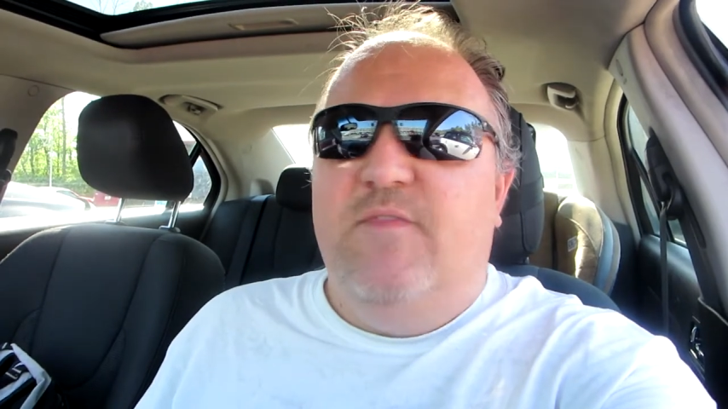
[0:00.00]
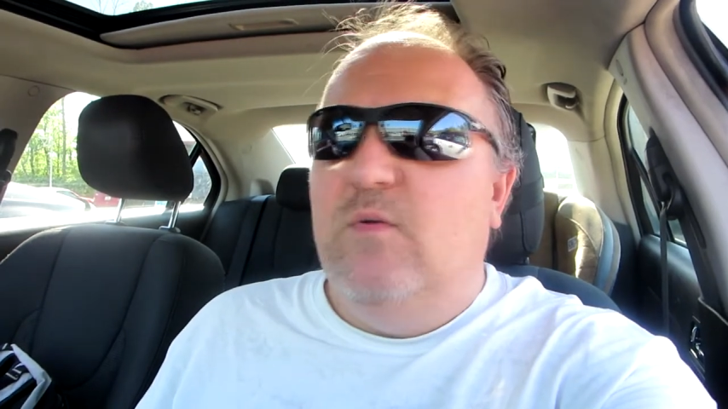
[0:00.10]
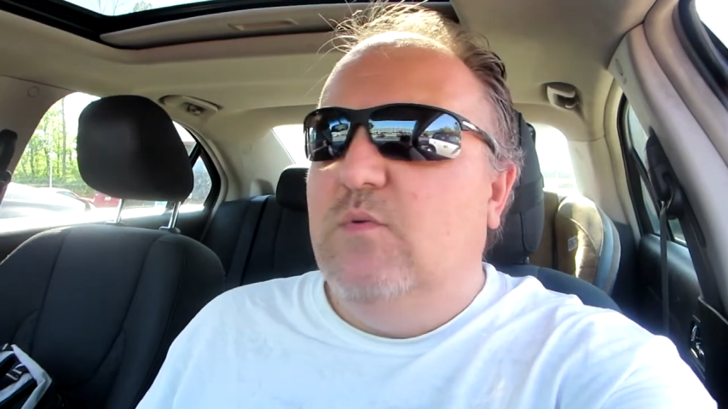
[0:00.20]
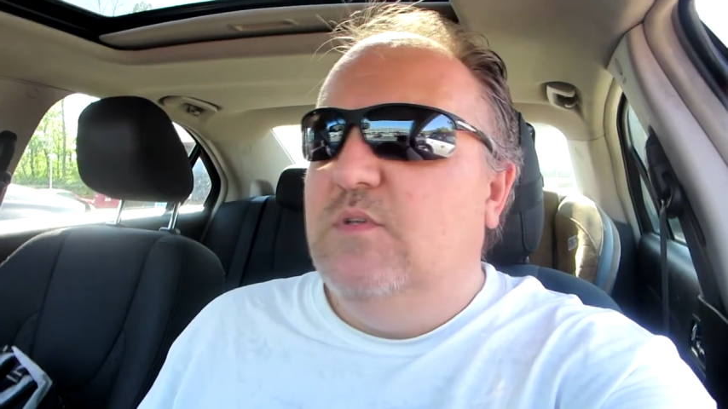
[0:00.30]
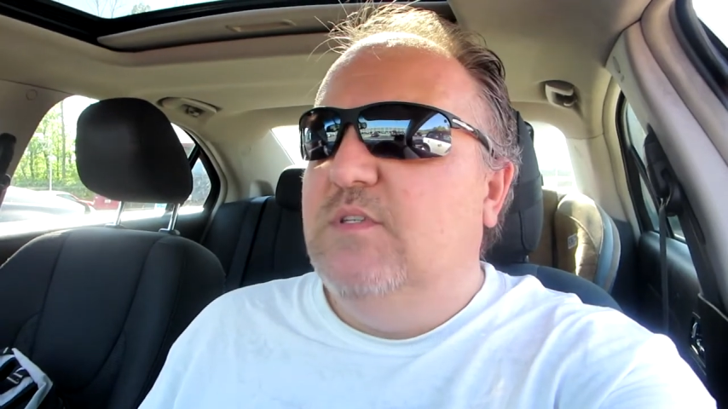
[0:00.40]
It
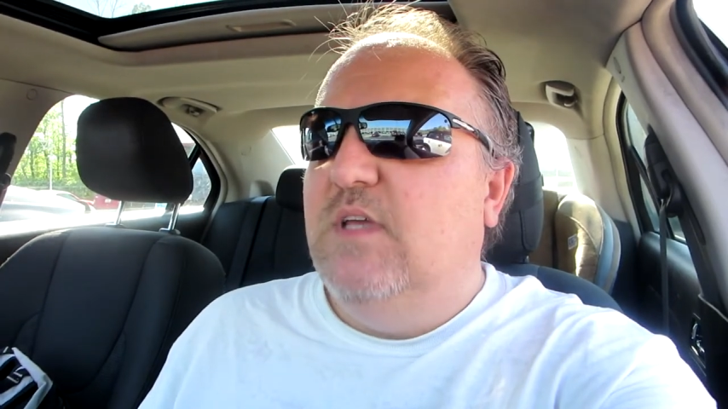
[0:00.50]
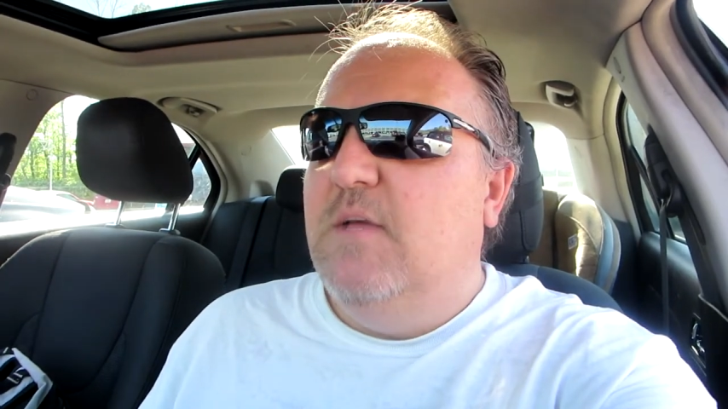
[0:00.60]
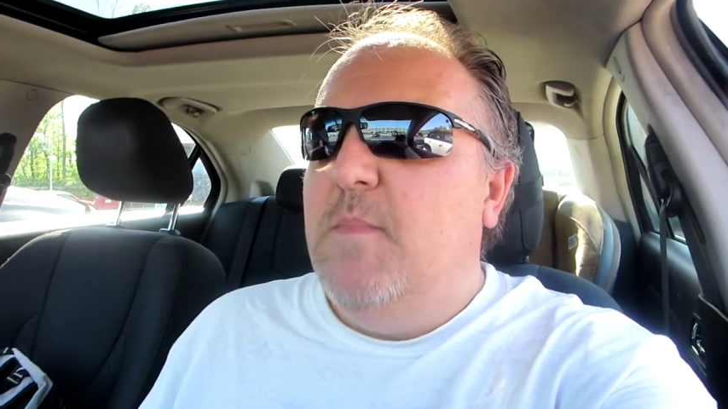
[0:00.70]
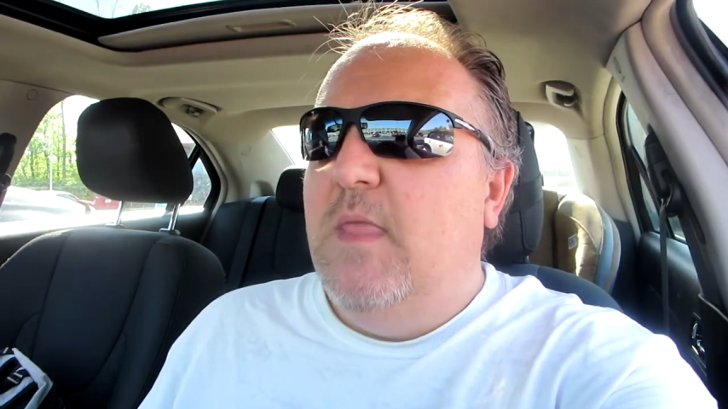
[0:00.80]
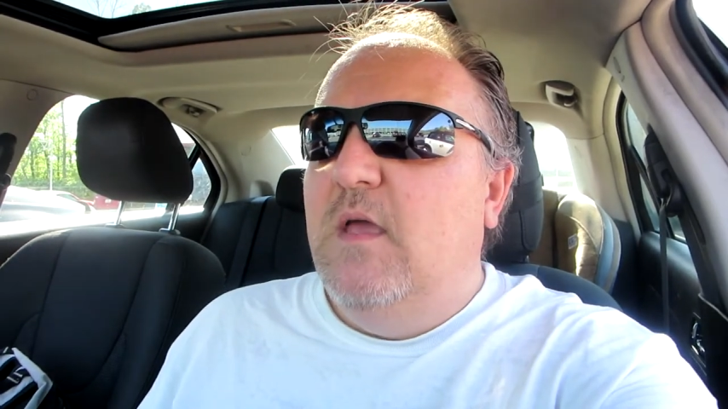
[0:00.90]
was
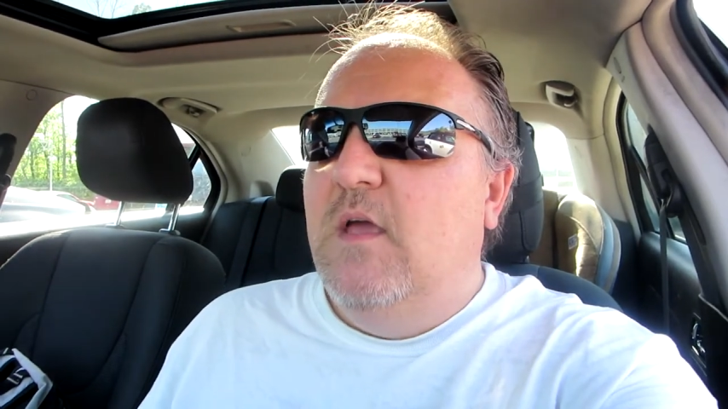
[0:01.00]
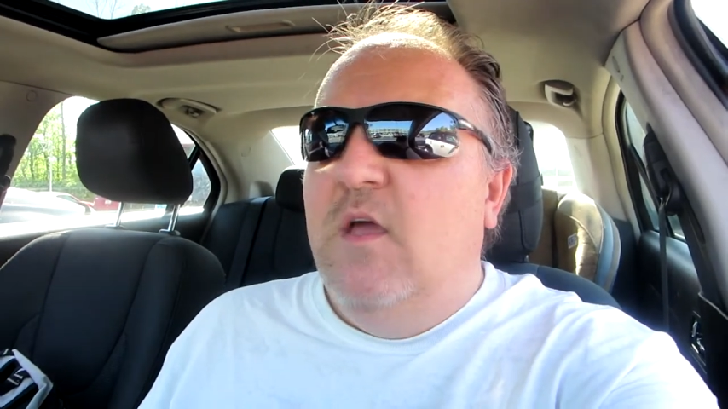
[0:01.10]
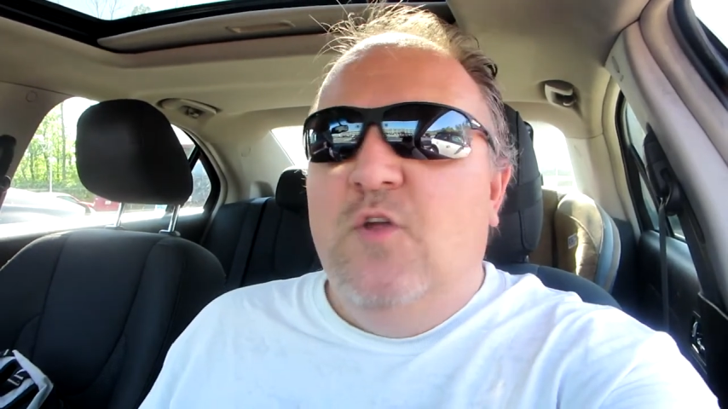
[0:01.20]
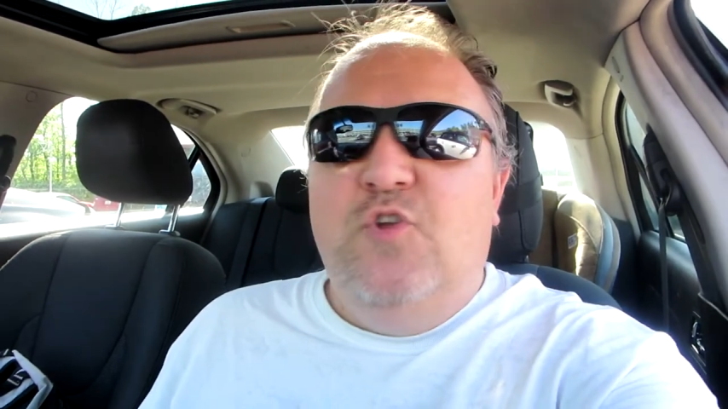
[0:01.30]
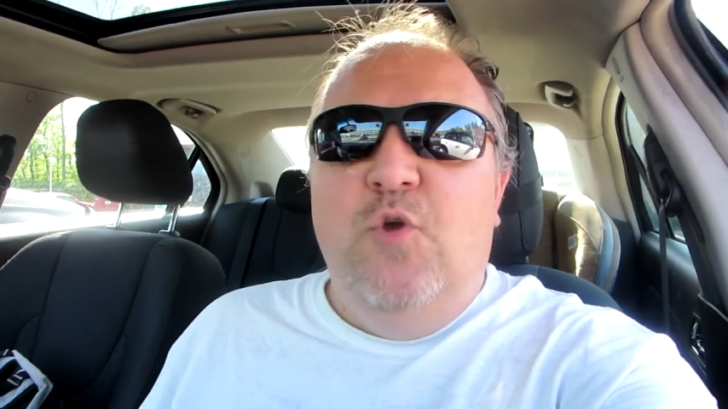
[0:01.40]
um,
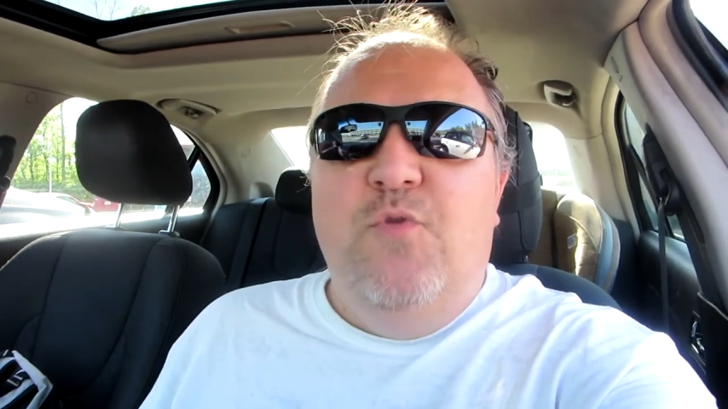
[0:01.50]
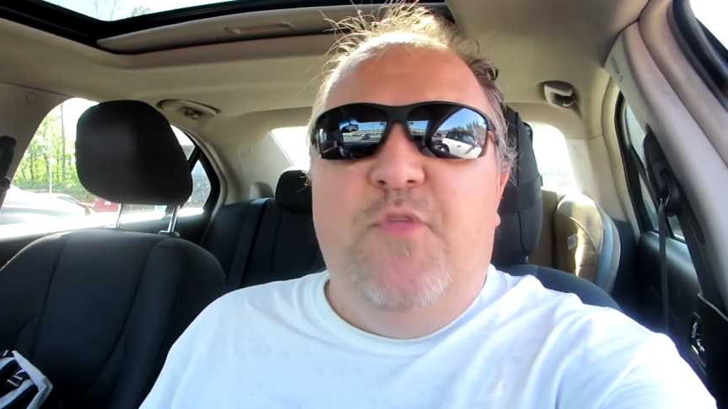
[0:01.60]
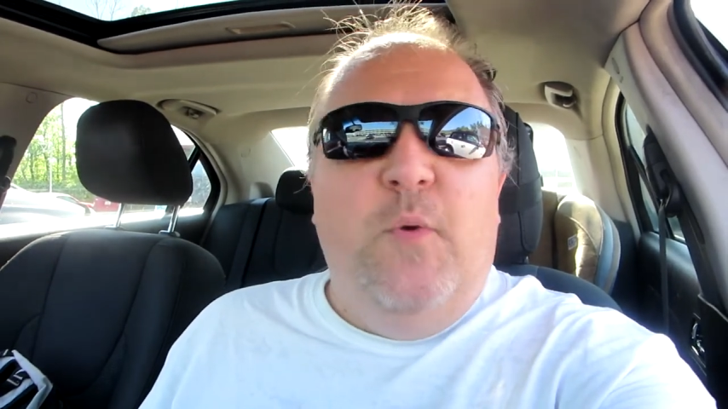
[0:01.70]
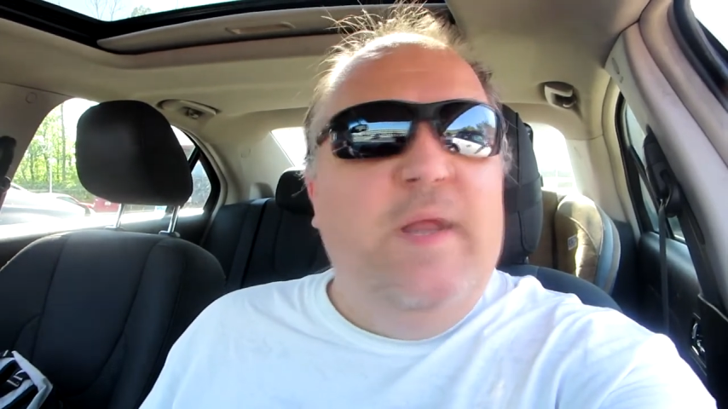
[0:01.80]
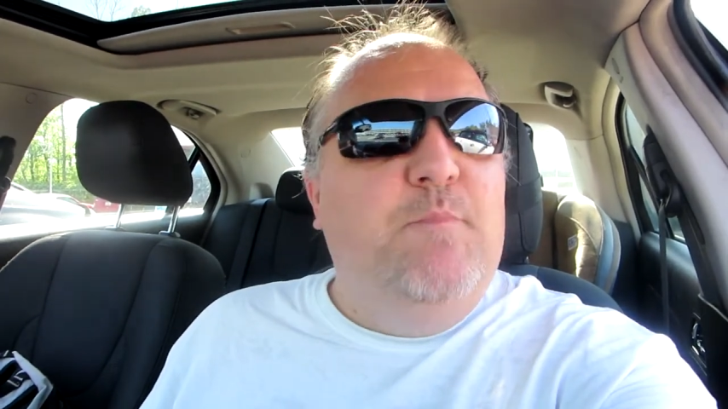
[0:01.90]
two
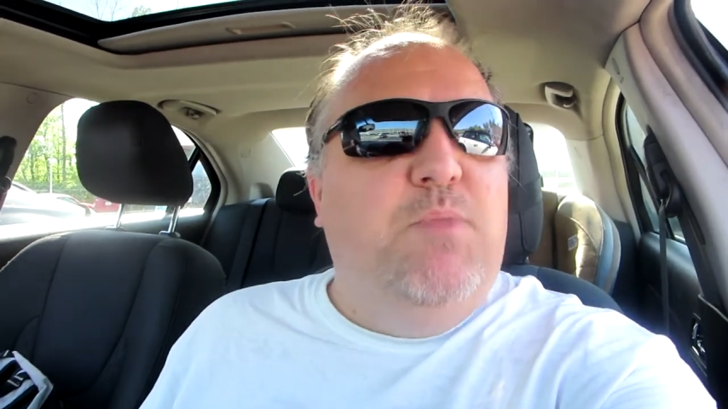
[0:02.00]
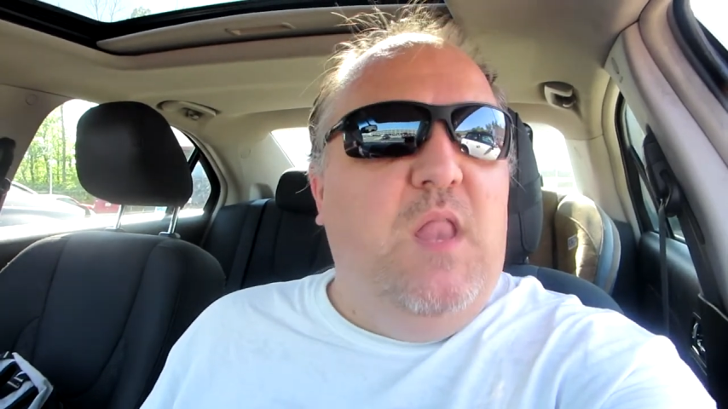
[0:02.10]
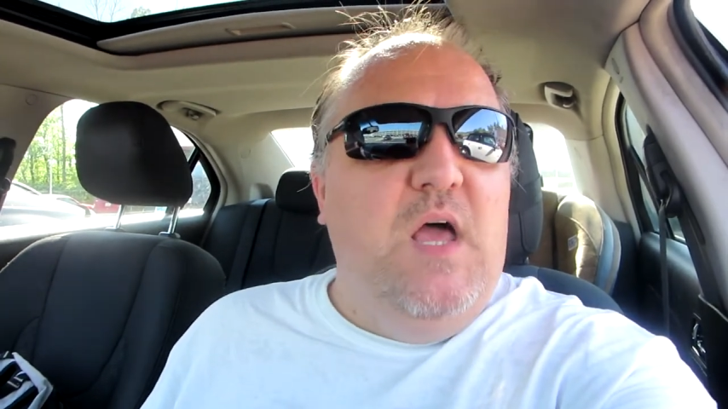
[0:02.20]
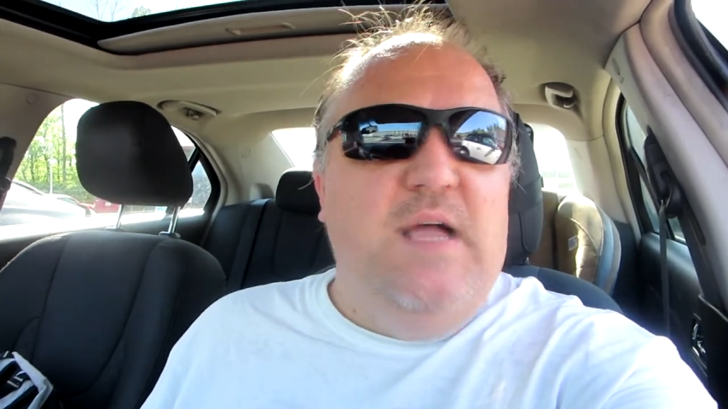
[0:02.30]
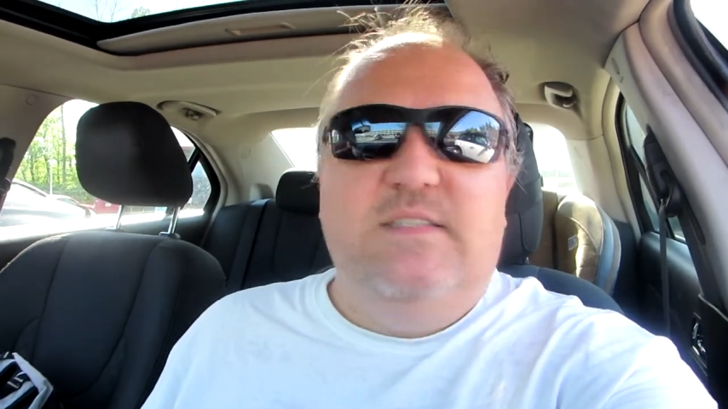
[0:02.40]
thirty
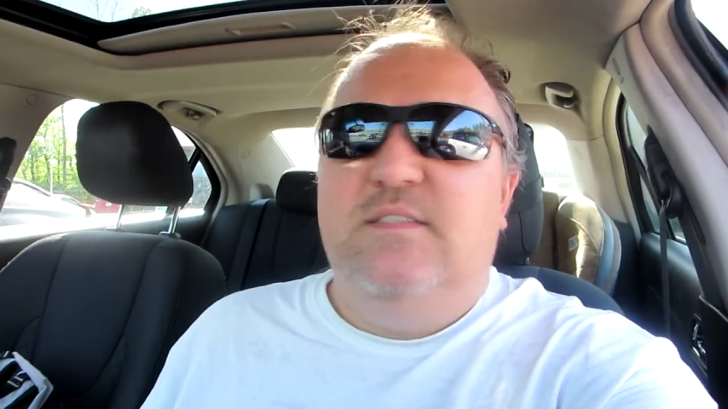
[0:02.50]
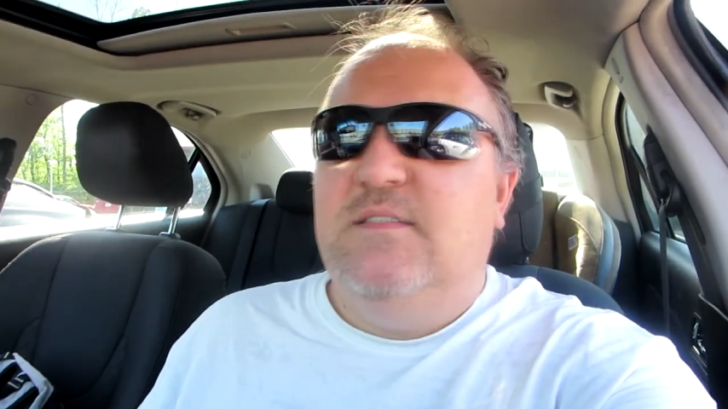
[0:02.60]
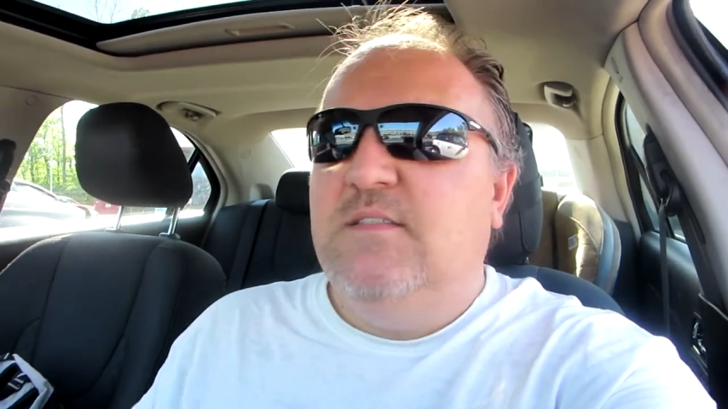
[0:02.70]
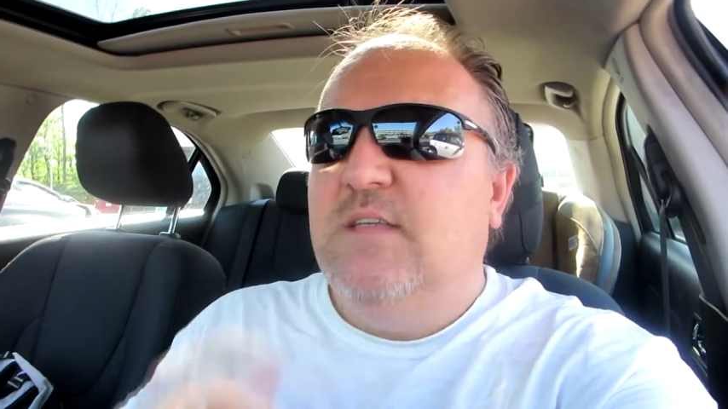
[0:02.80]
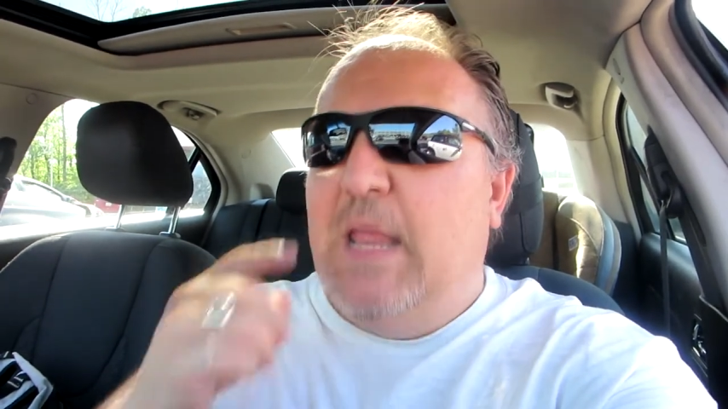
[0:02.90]

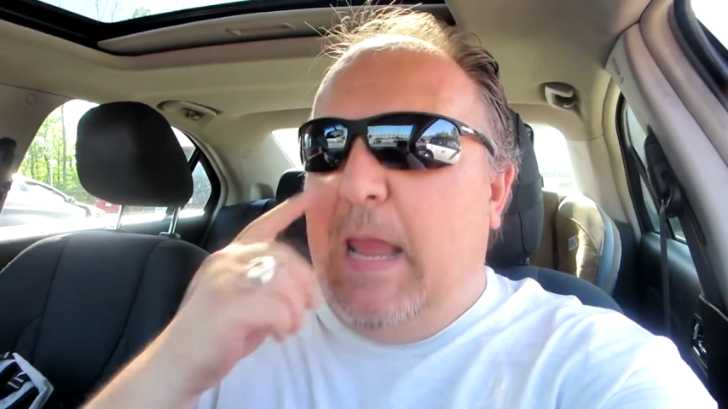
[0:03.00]
plus,